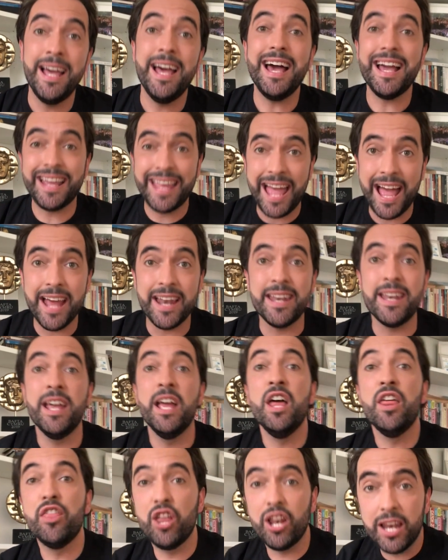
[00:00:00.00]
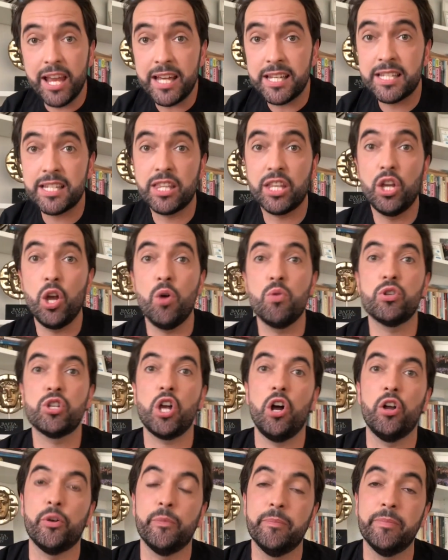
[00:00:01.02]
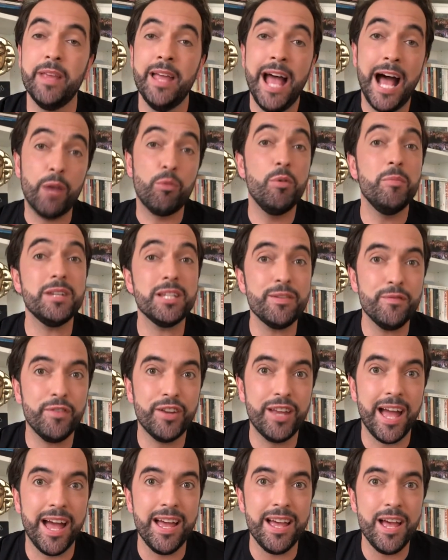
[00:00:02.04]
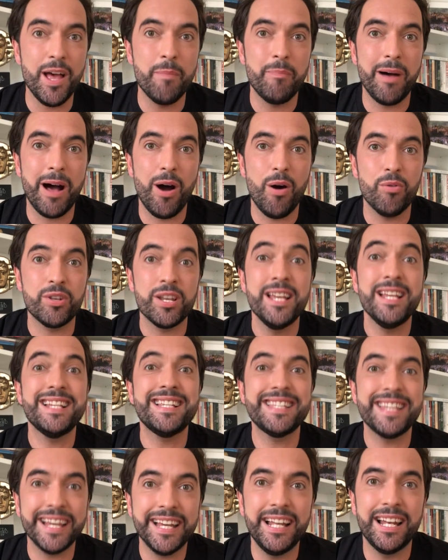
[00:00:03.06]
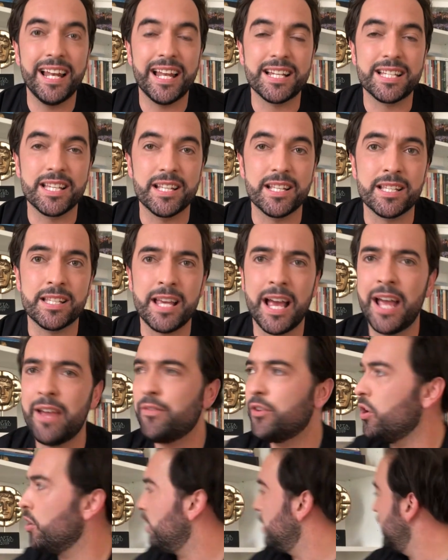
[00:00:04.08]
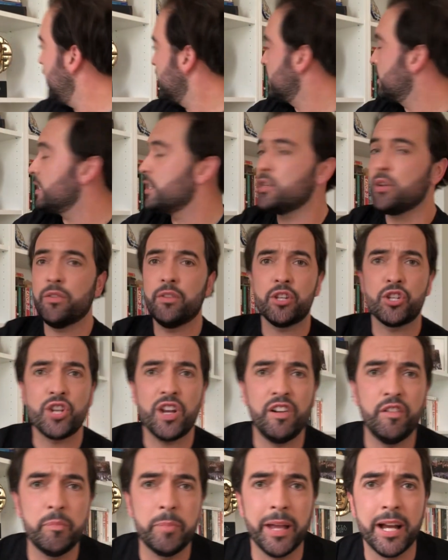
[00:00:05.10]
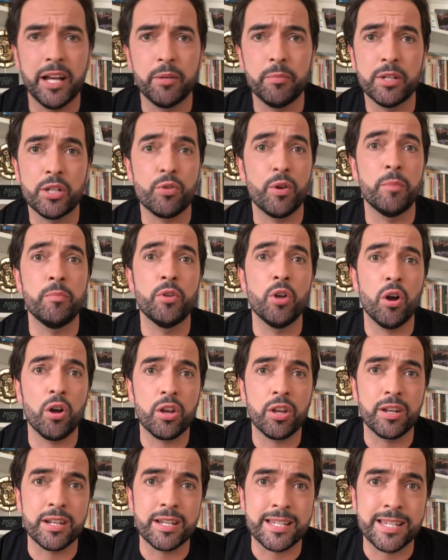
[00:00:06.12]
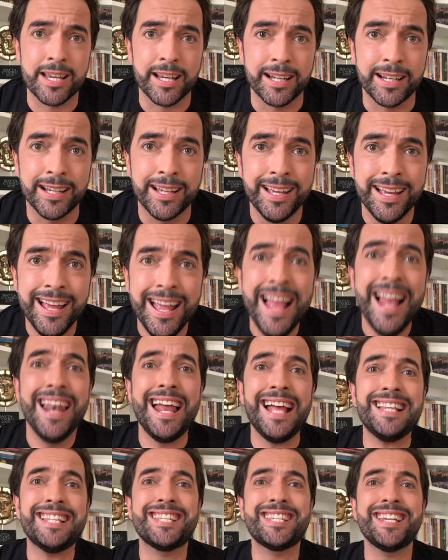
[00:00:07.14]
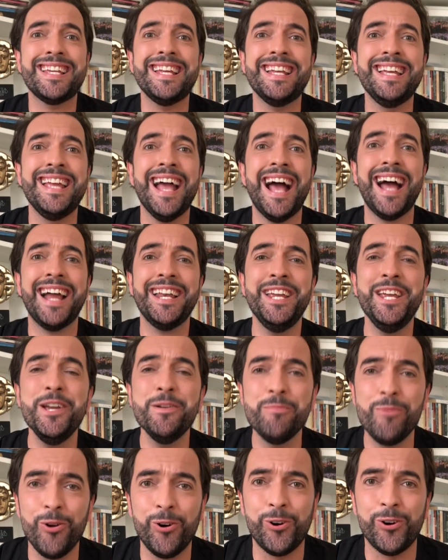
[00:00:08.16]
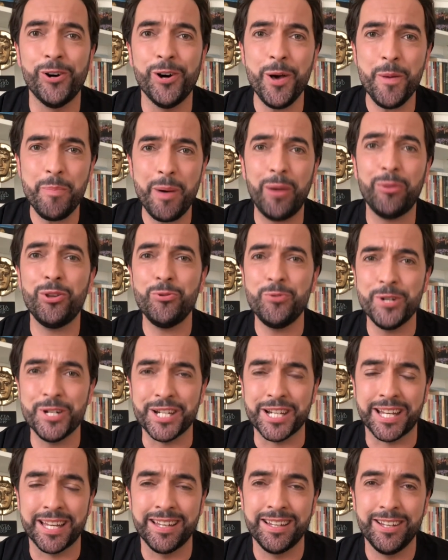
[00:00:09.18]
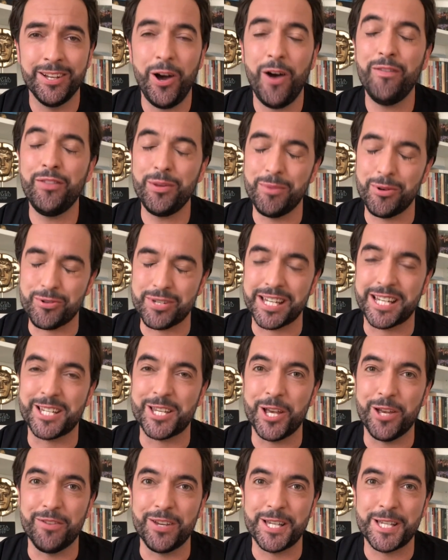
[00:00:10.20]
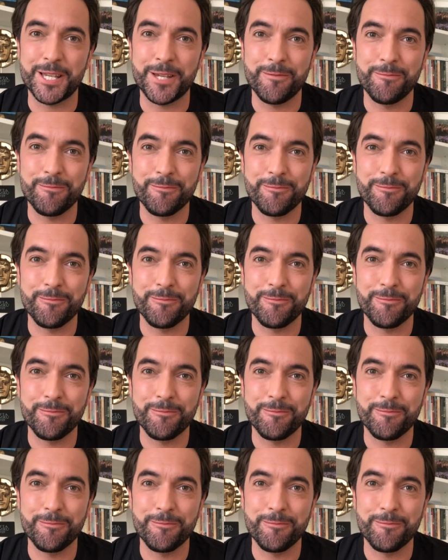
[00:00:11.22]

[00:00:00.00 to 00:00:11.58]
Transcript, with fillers: Again, the list goes on. And we mustn't forget about singing lessons. I've got glasses on the shelf behind me, so I'm not going to sing. Let's see and hear more about the work of the music service.